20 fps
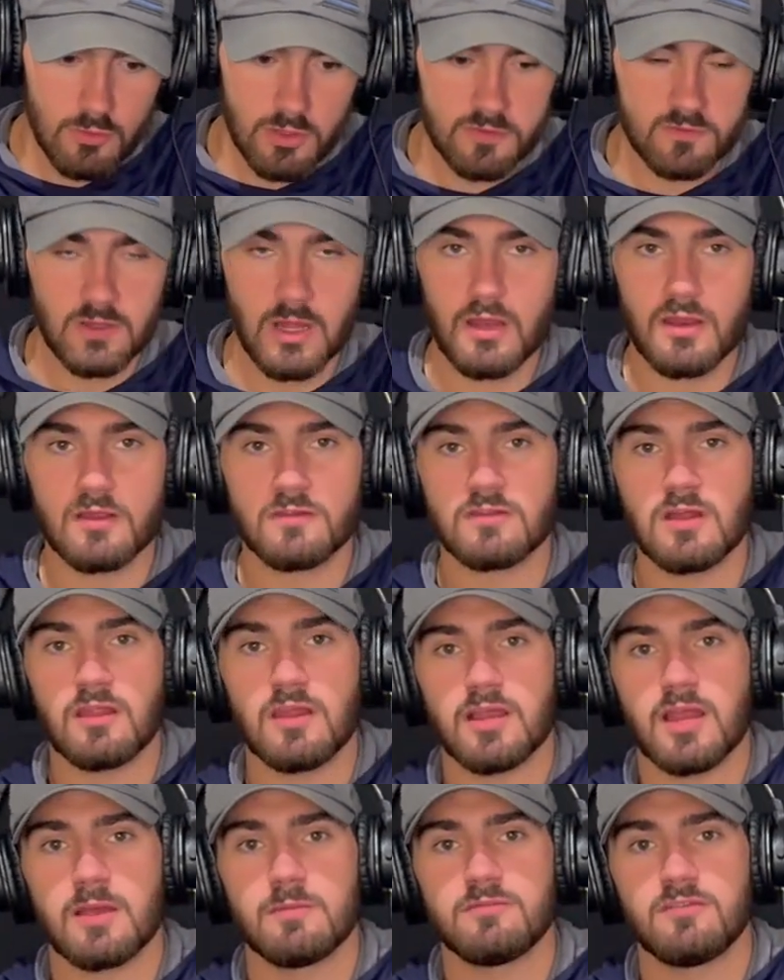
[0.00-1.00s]
it's not
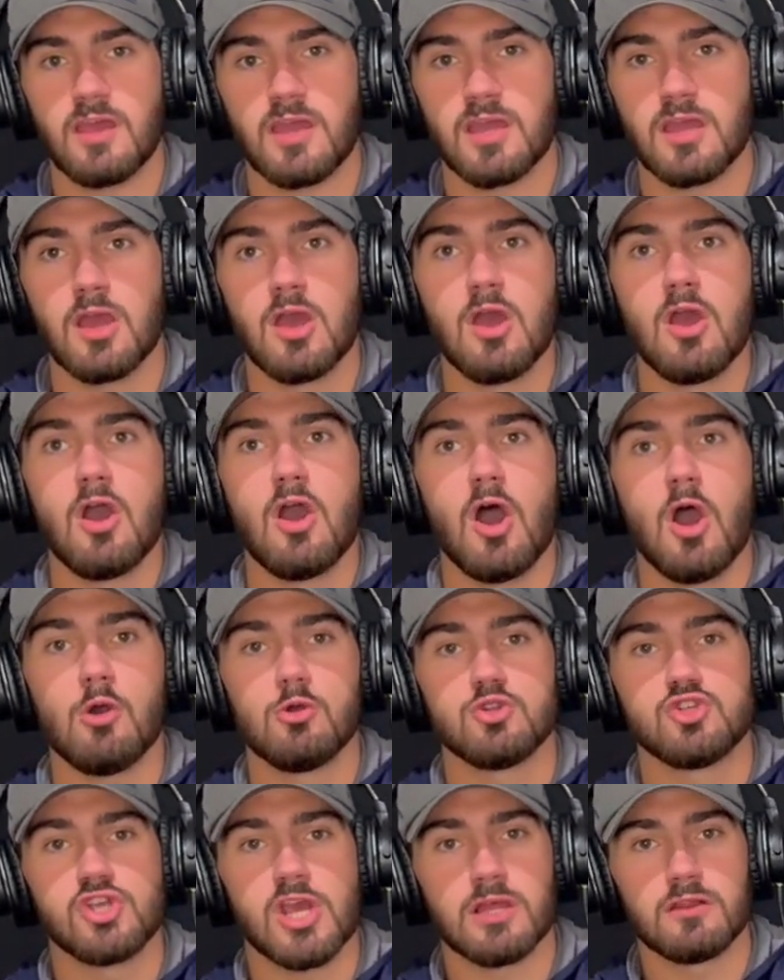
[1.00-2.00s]
like I'm saying, oh,
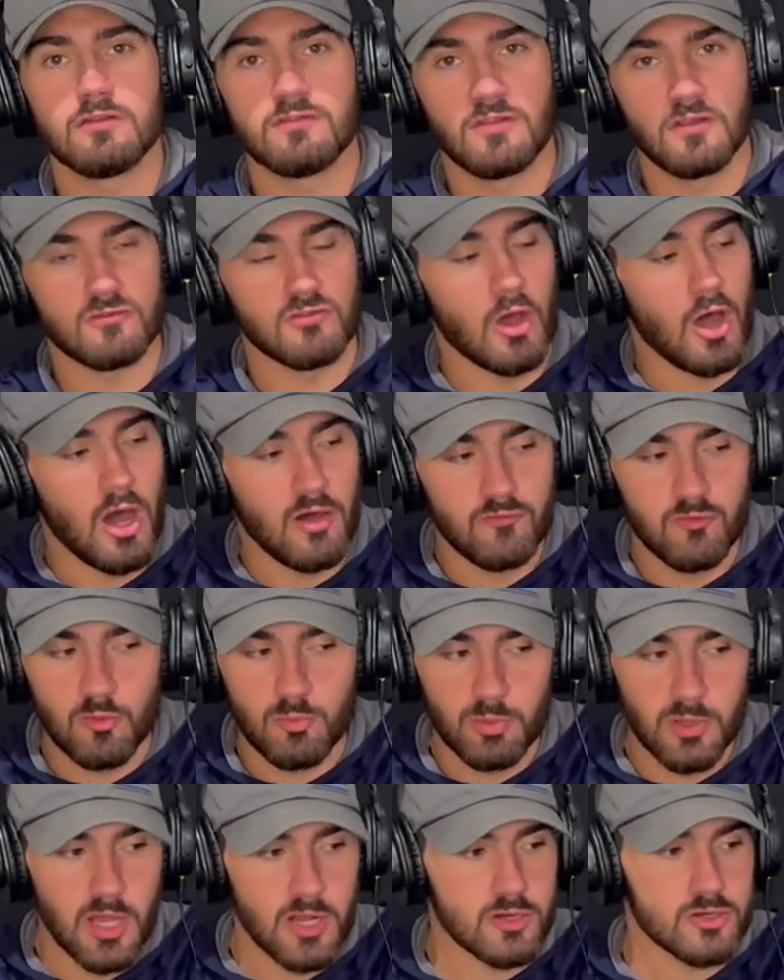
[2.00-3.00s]
Jalen's this awful
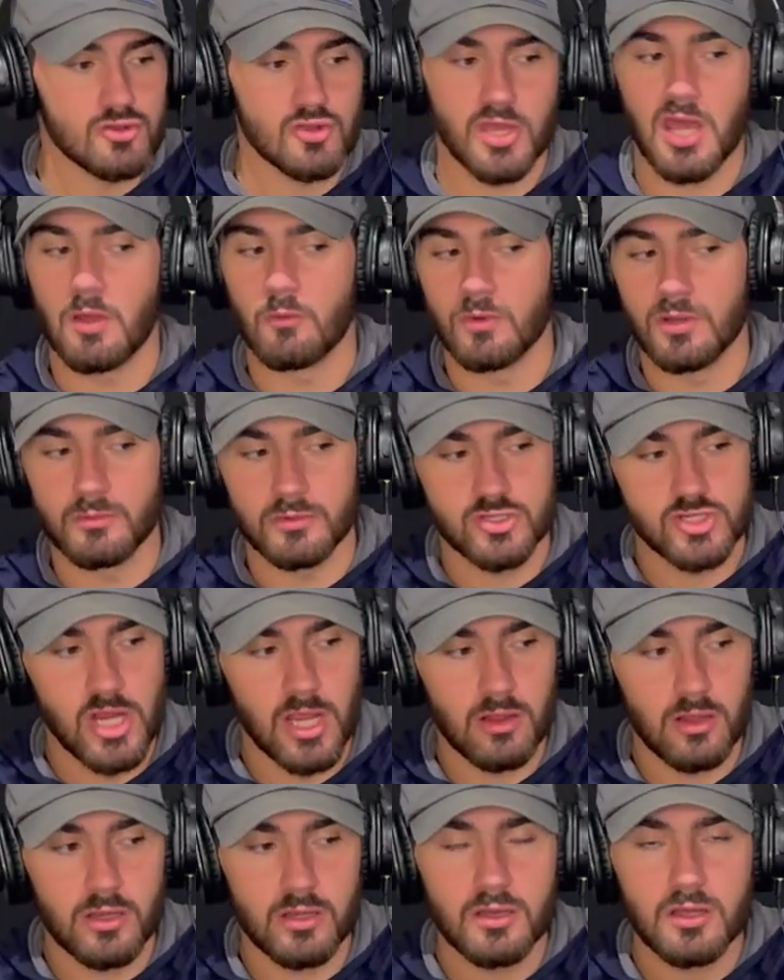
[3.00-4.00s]
player, you can't win with
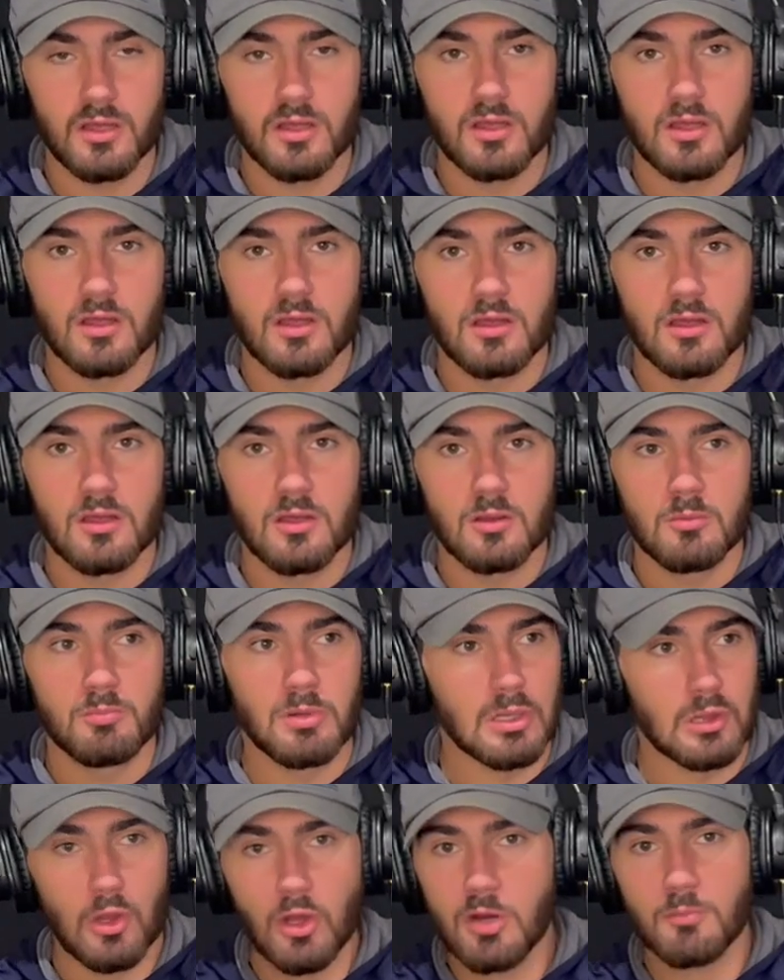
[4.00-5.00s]
Jalen.
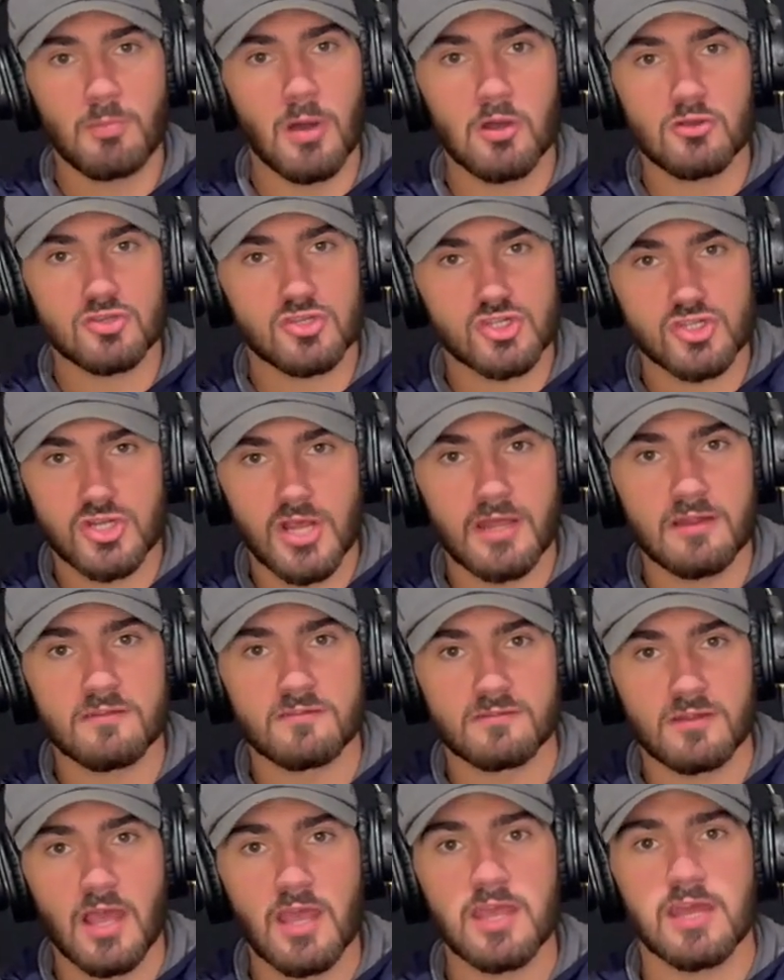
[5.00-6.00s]
But look post Shane
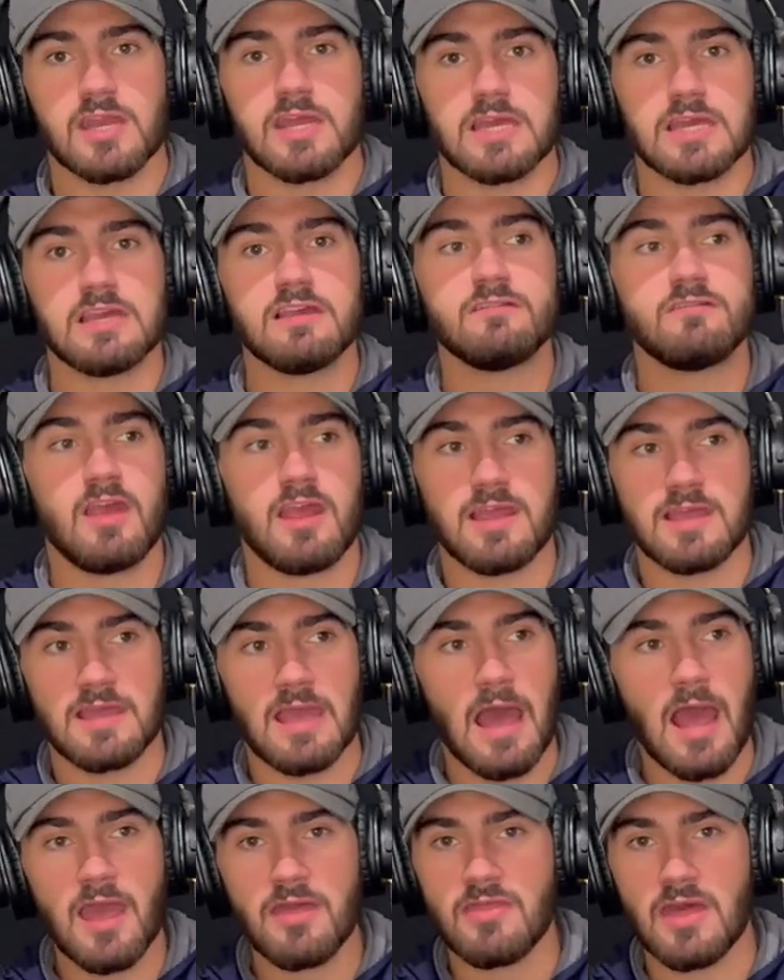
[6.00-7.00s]
Steichen. He's a
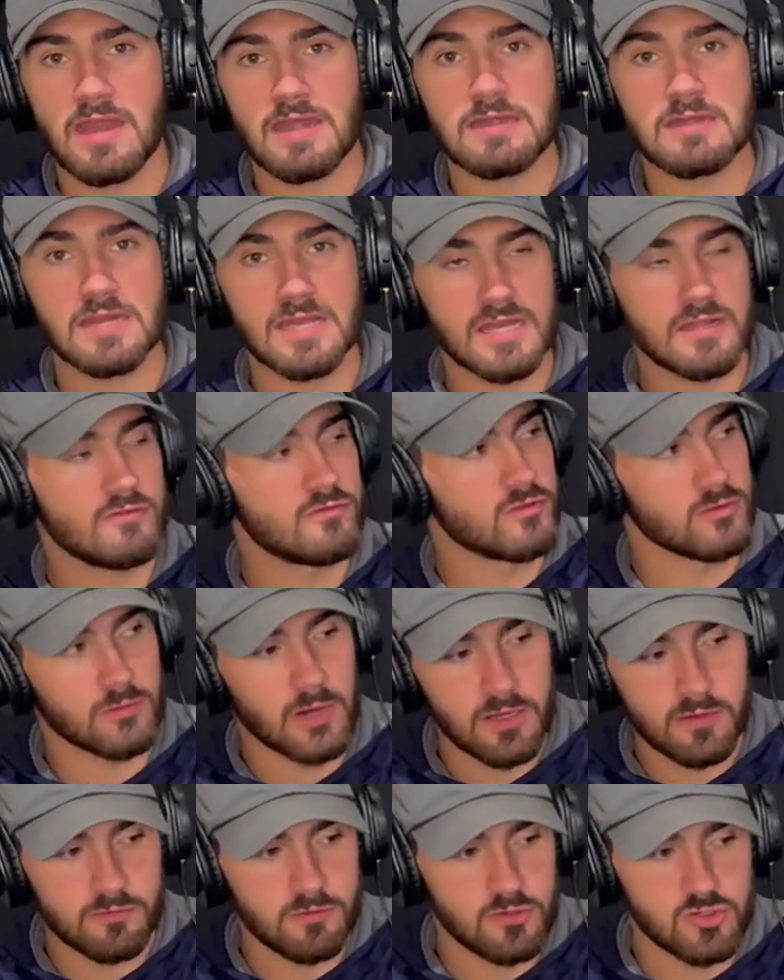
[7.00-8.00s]
guy that needs the
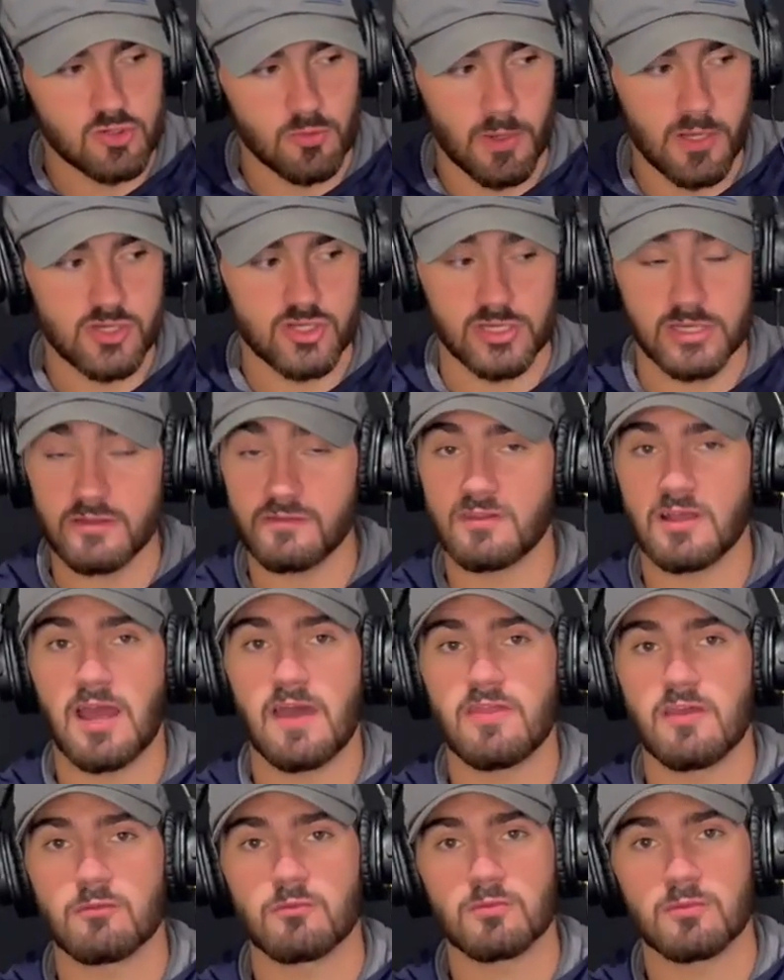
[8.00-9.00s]
right situation. He's the guy
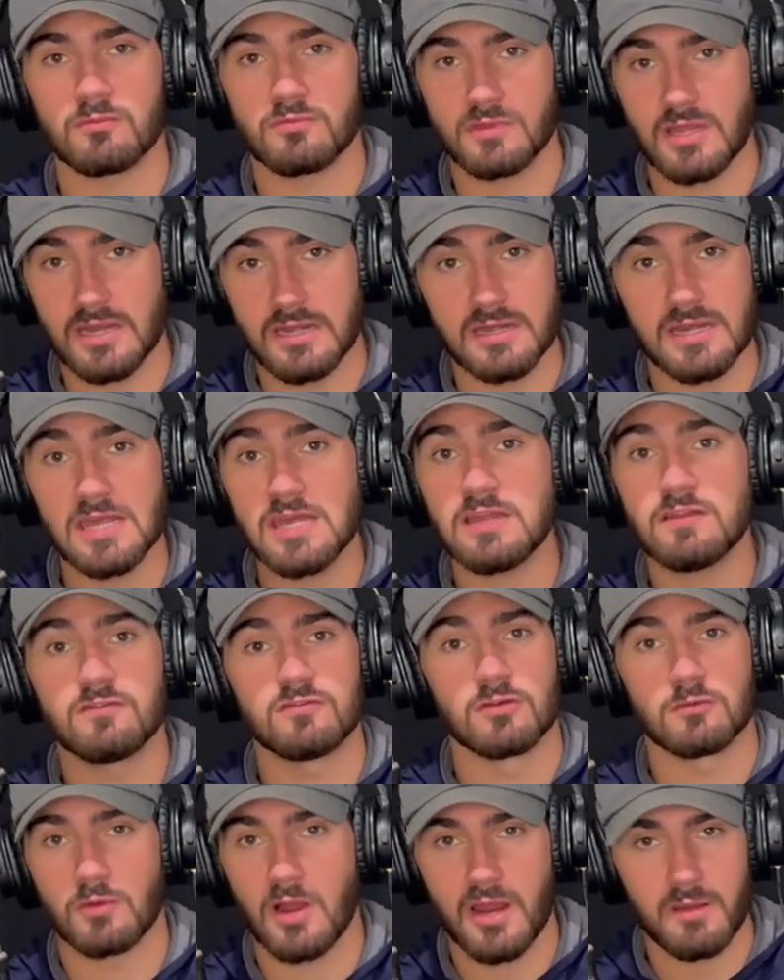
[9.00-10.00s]
that needs
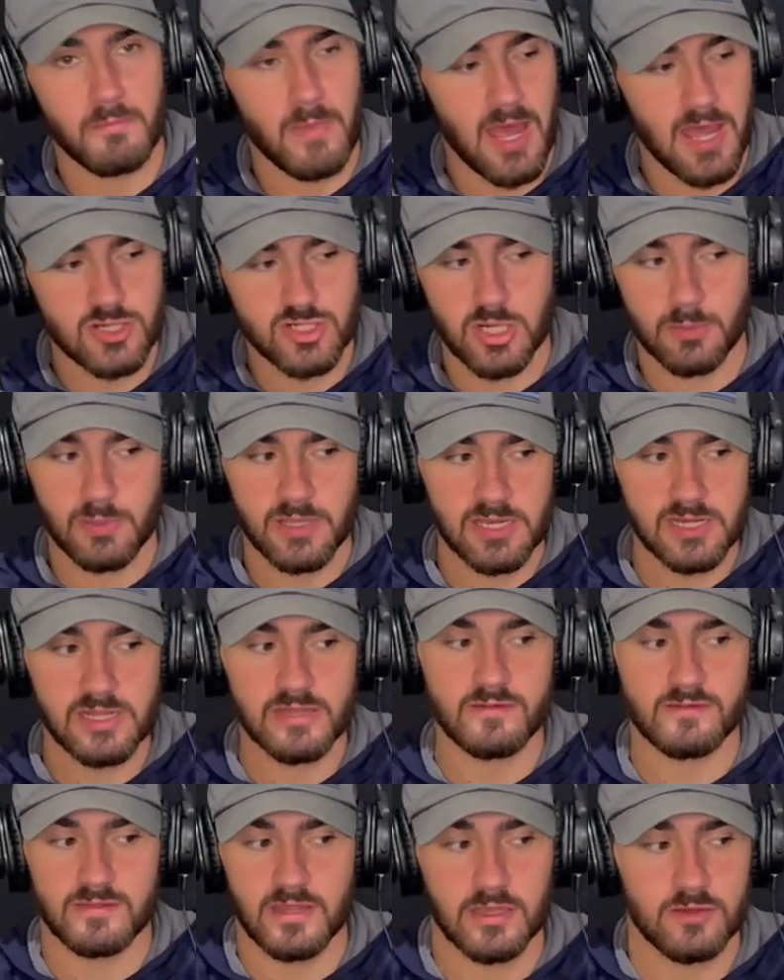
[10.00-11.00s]
the right matchup. He
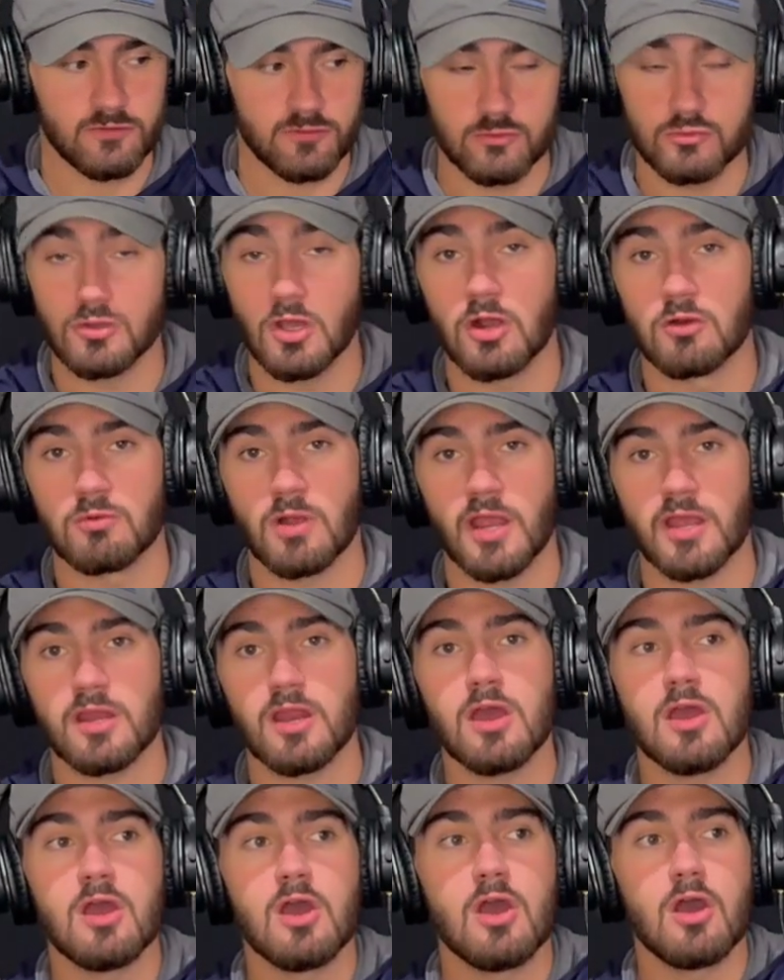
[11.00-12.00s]
needs things to go right
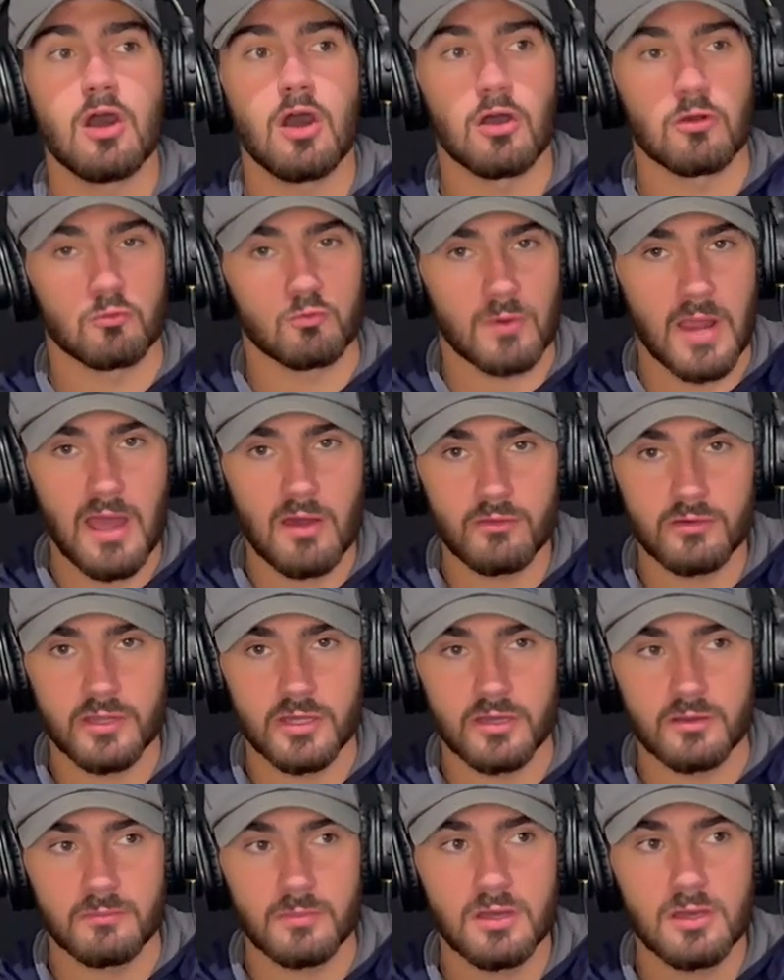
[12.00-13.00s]
around
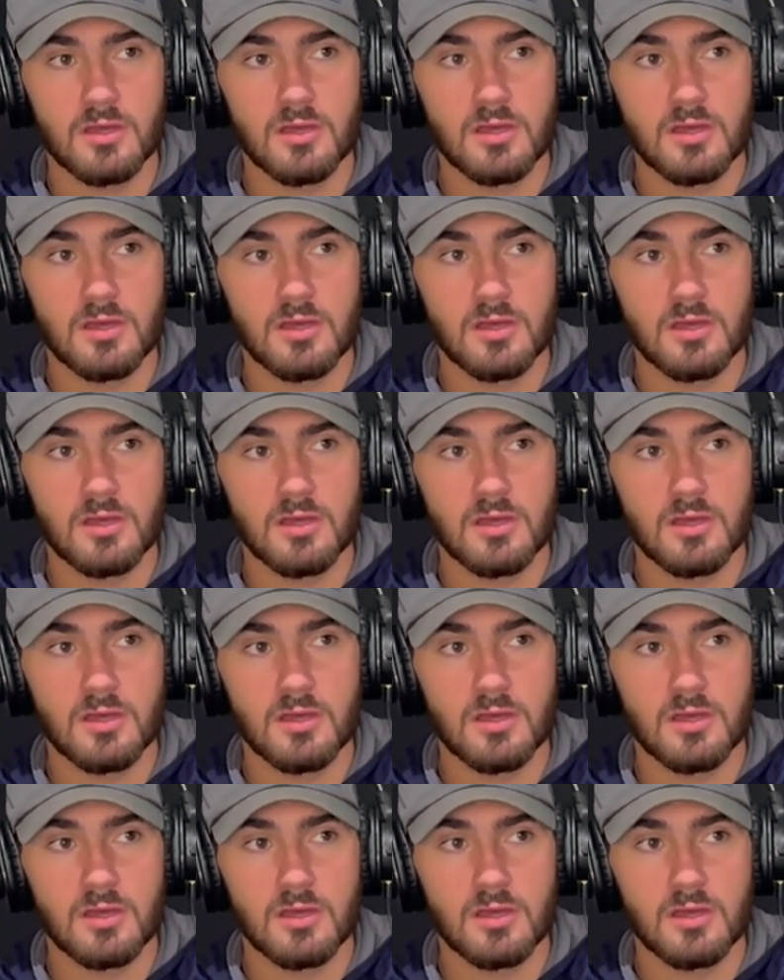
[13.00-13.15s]
him,